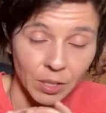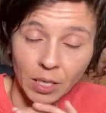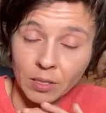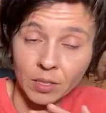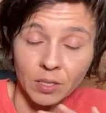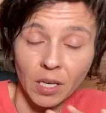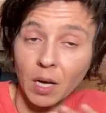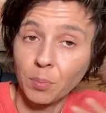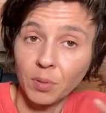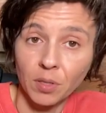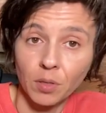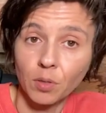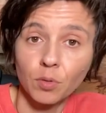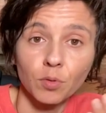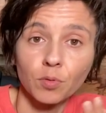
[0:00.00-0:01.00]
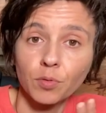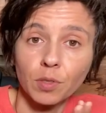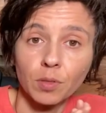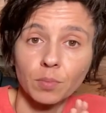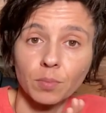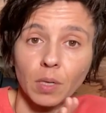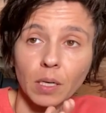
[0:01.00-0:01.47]
that stopping you
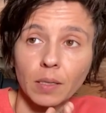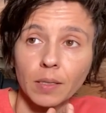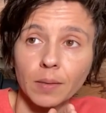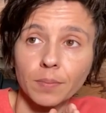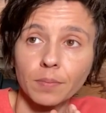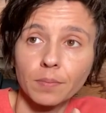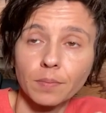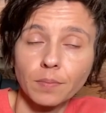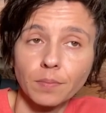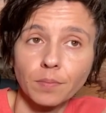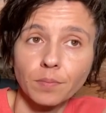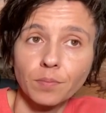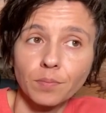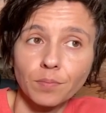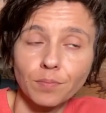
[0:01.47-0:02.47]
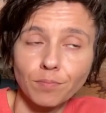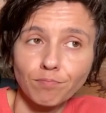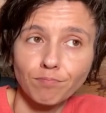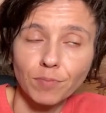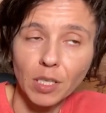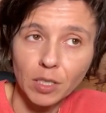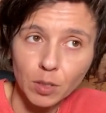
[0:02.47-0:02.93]
from um,
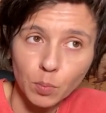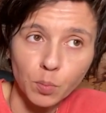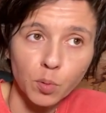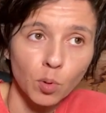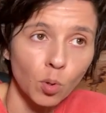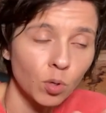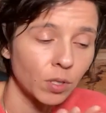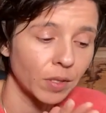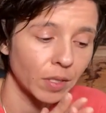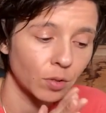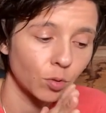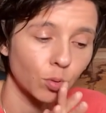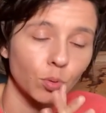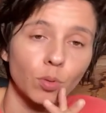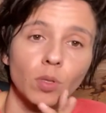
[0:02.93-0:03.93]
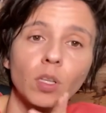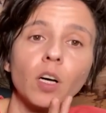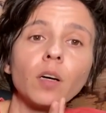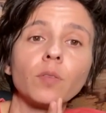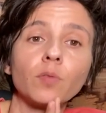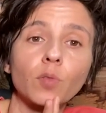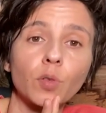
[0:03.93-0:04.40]
exploring true
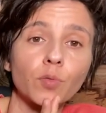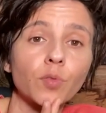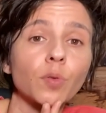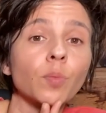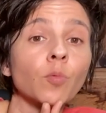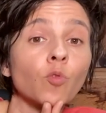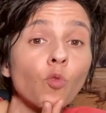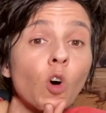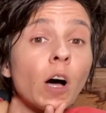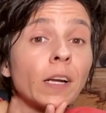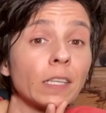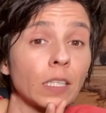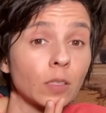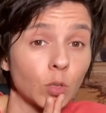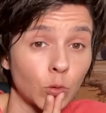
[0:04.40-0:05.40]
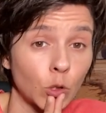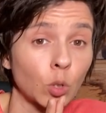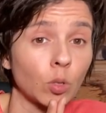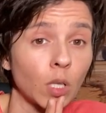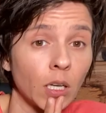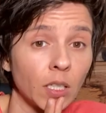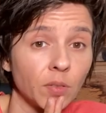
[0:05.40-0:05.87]
love or from wanting true
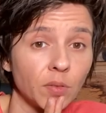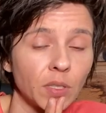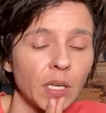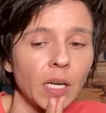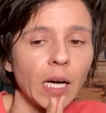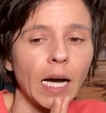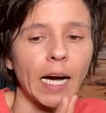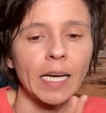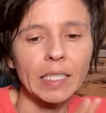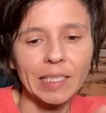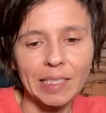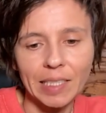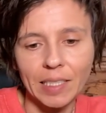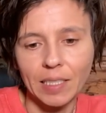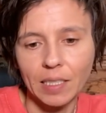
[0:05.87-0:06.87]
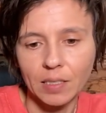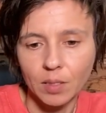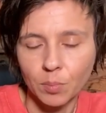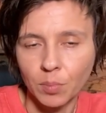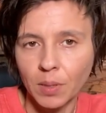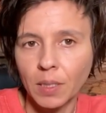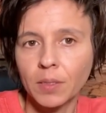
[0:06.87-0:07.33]
love. I see it as a
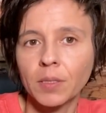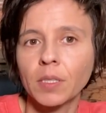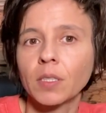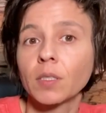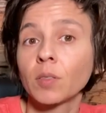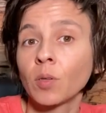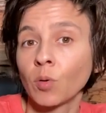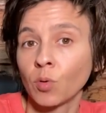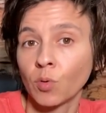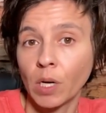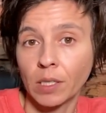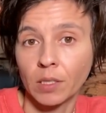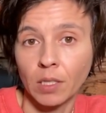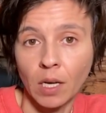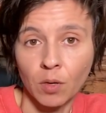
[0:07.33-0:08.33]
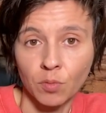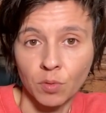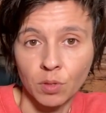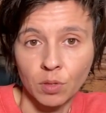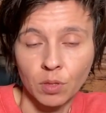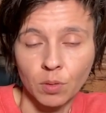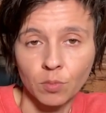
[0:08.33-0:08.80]
barrier right now
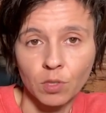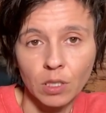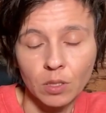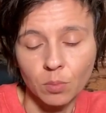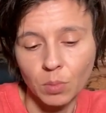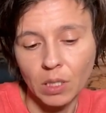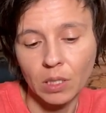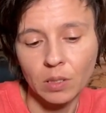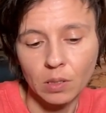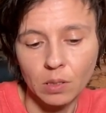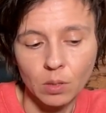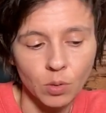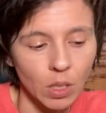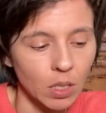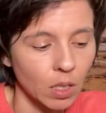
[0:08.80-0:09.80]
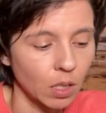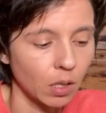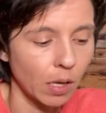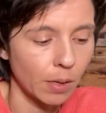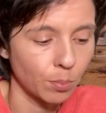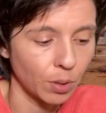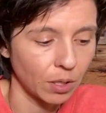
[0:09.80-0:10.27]
for some reason, because it's creating a
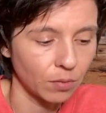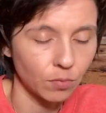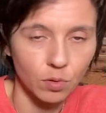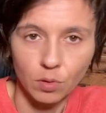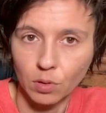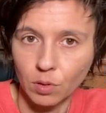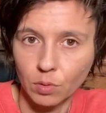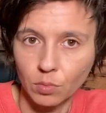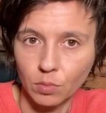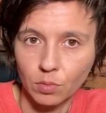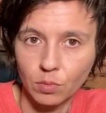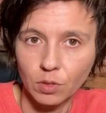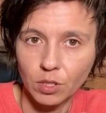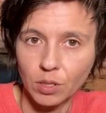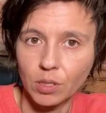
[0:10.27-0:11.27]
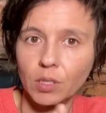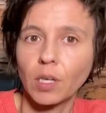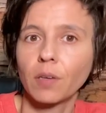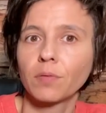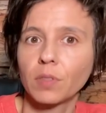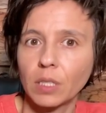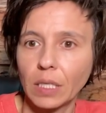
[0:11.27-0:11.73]
lot of pain for you,
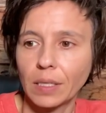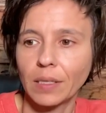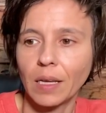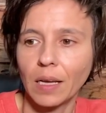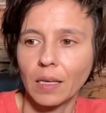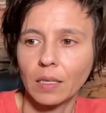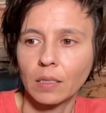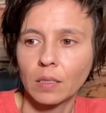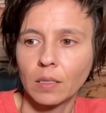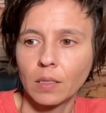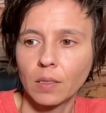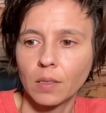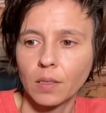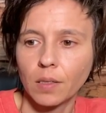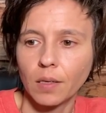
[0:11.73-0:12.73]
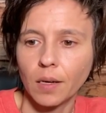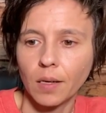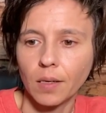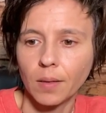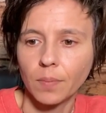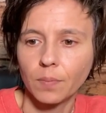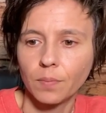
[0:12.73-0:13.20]
discovering that
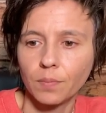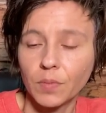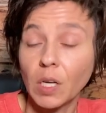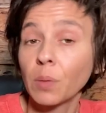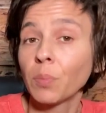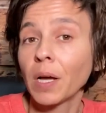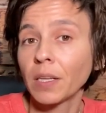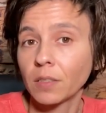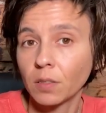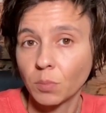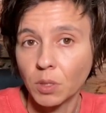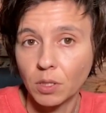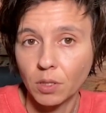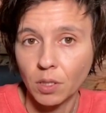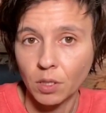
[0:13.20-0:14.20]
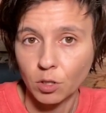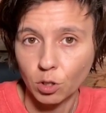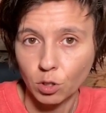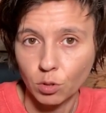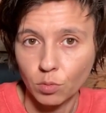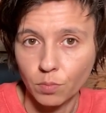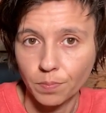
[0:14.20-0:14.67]
um, abandonment
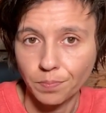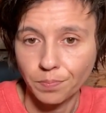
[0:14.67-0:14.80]
issue.